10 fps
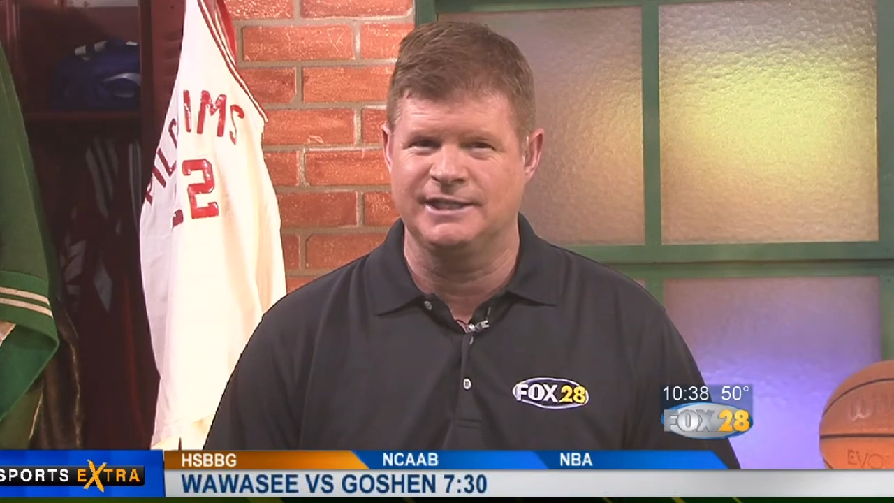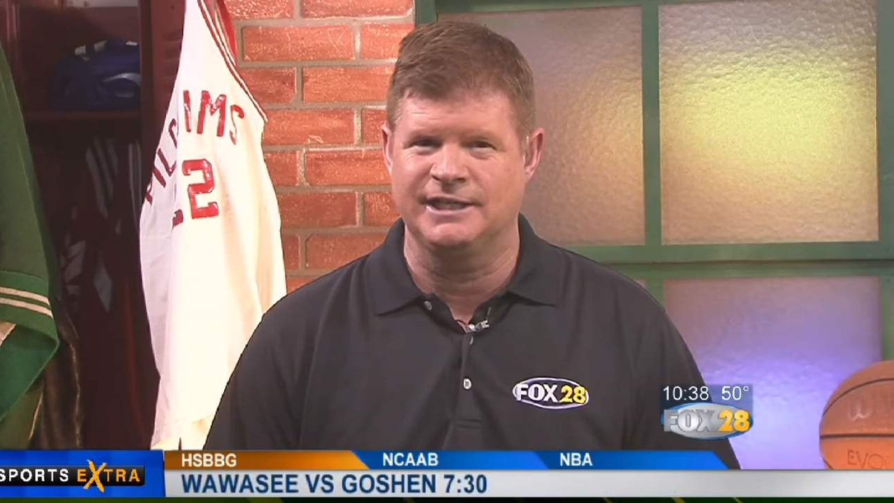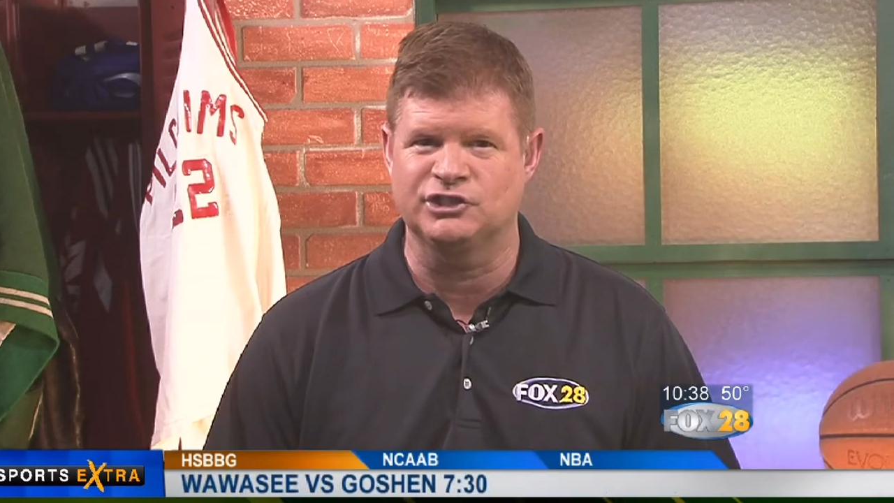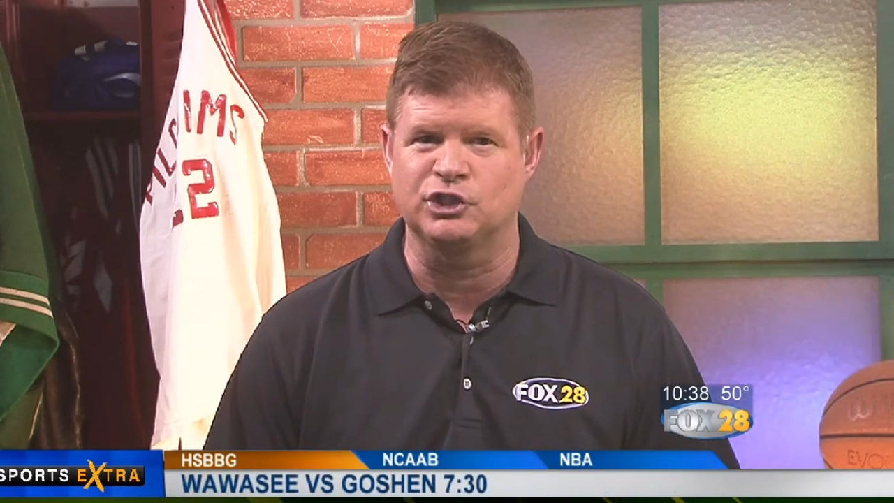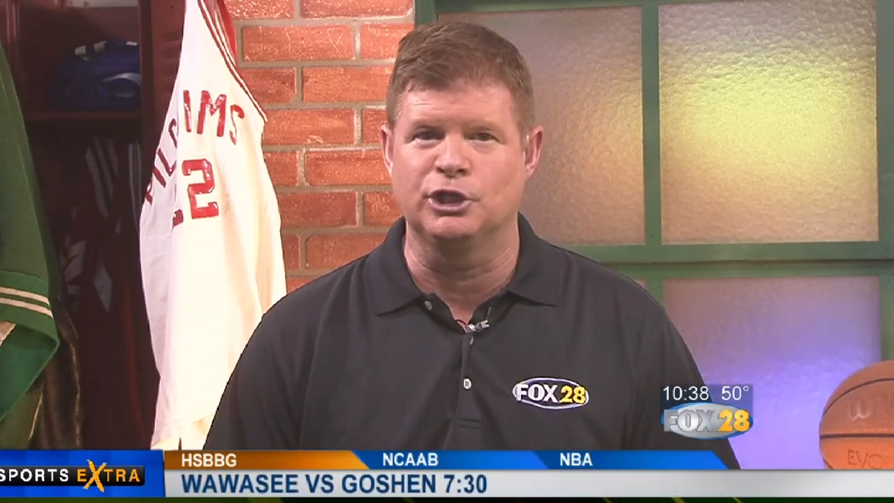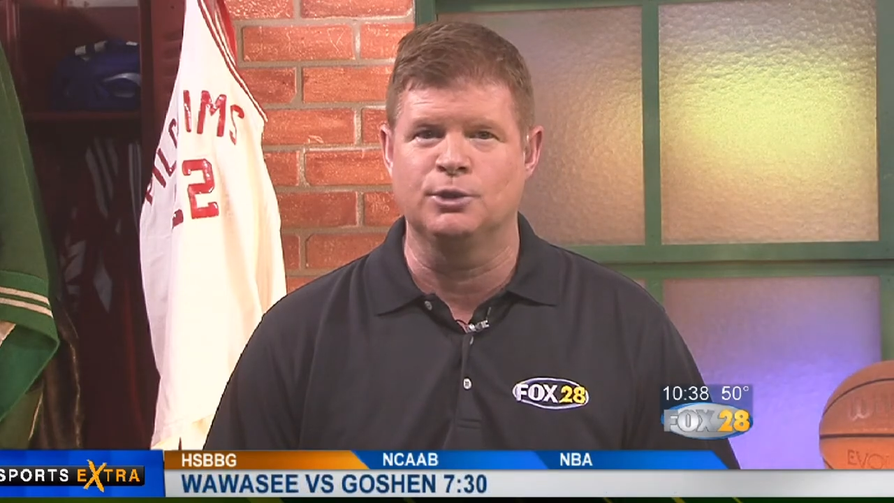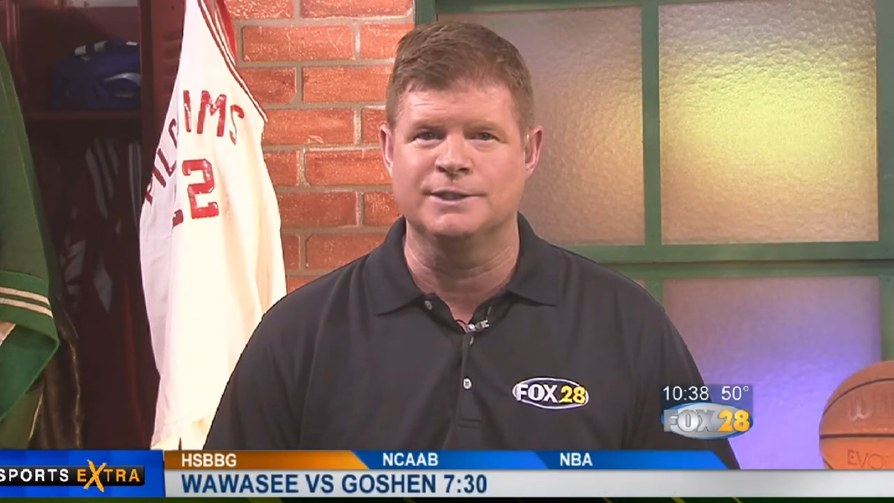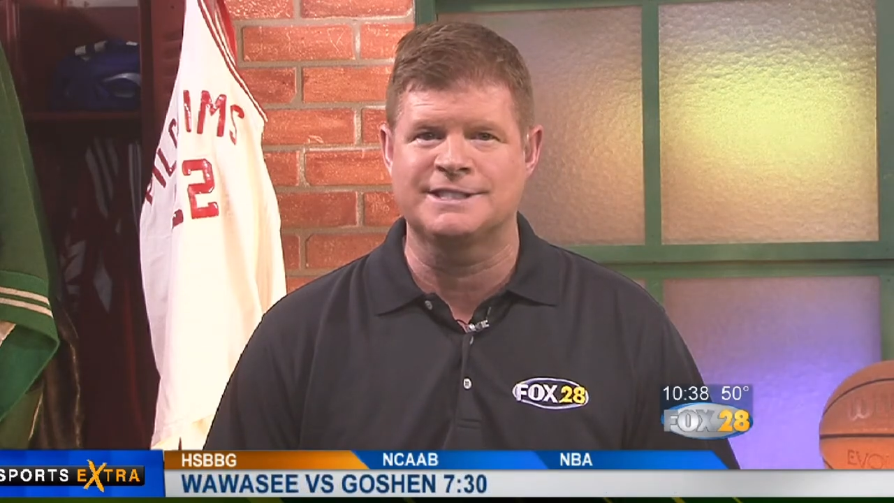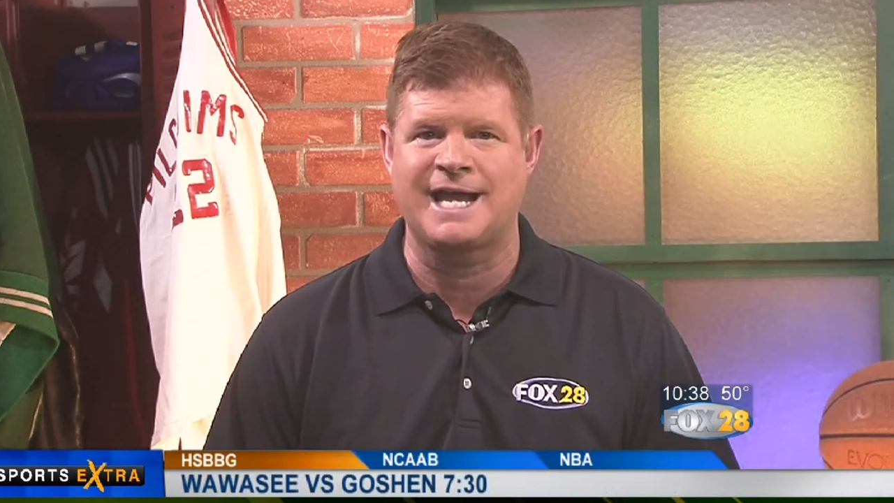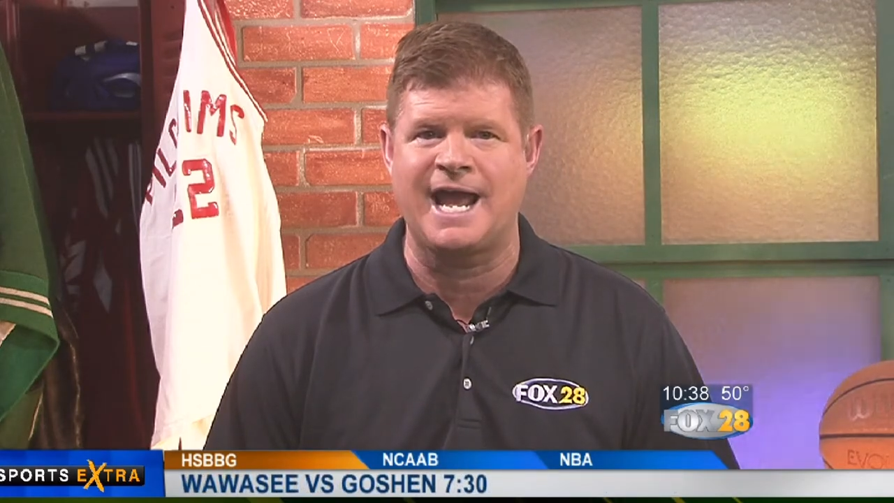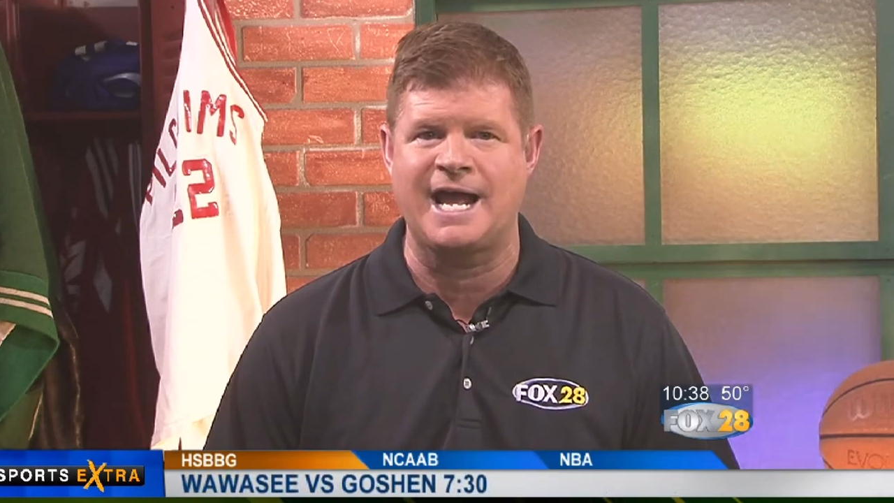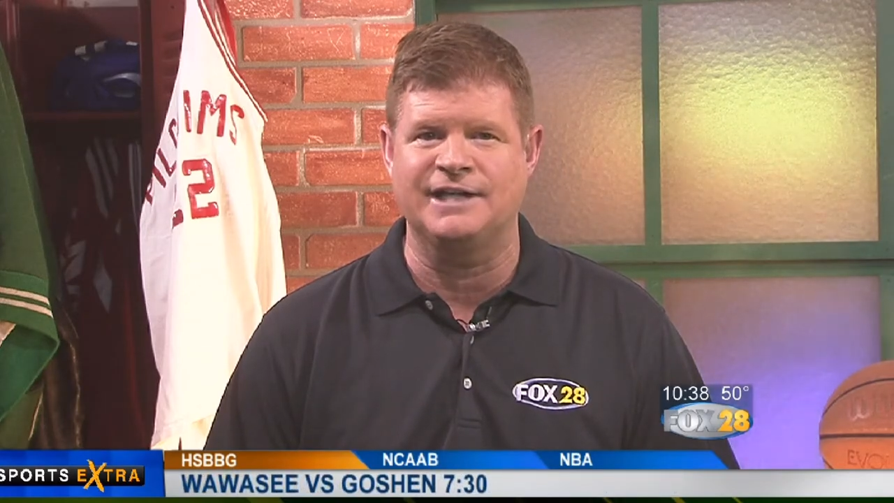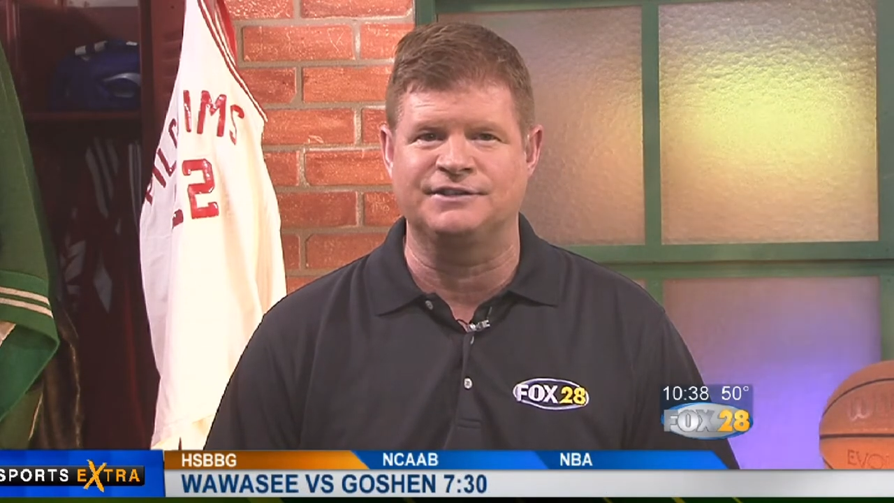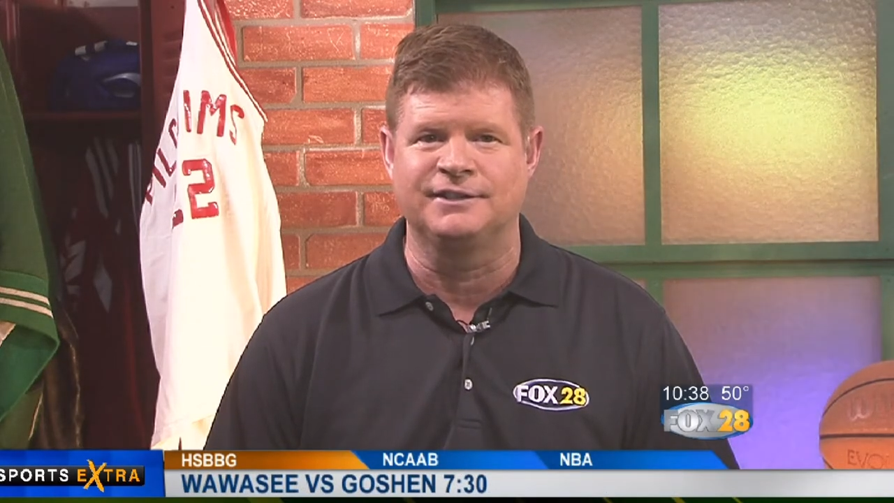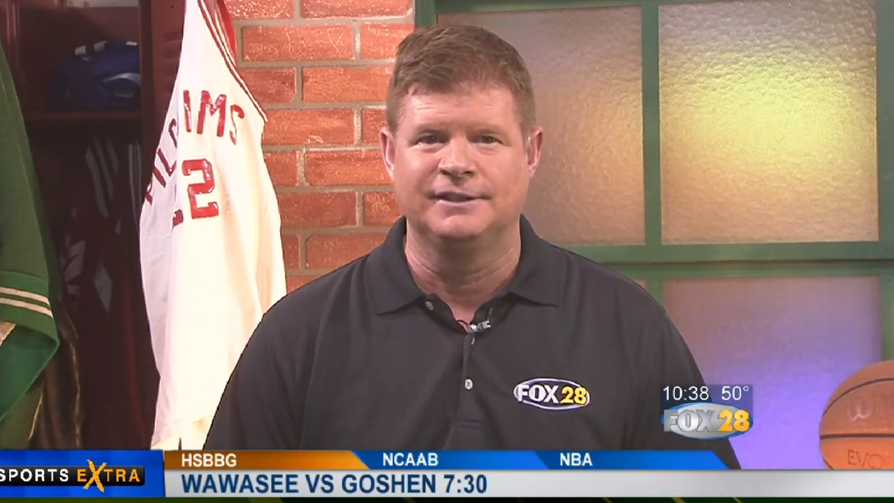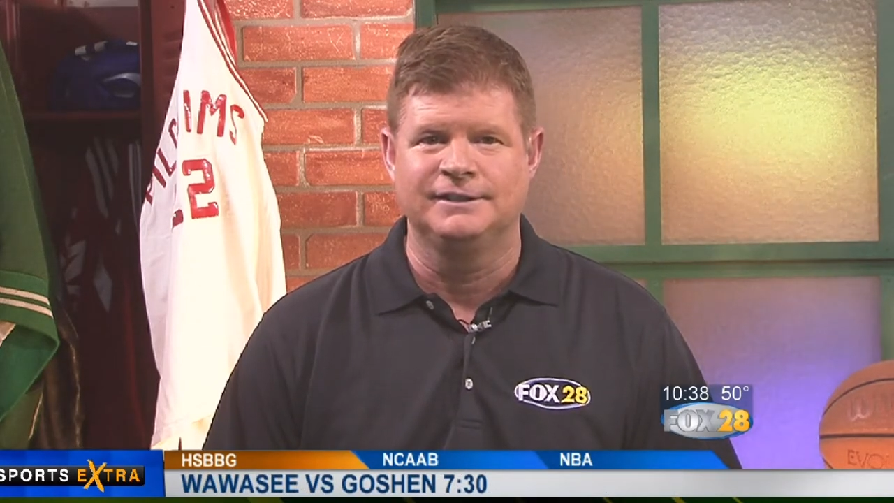against Lewis Cass.